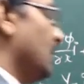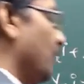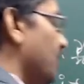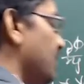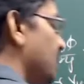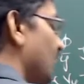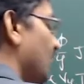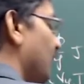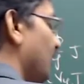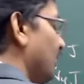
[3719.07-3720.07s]
potential
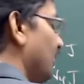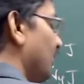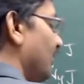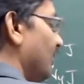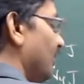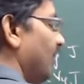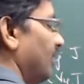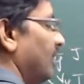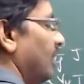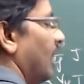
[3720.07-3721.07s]
fluid will be given,
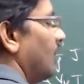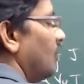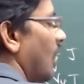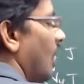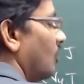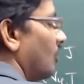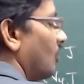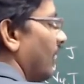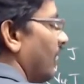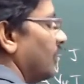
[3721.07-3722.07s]
and you have to
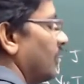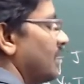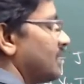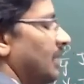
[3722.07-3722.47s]
find out the stream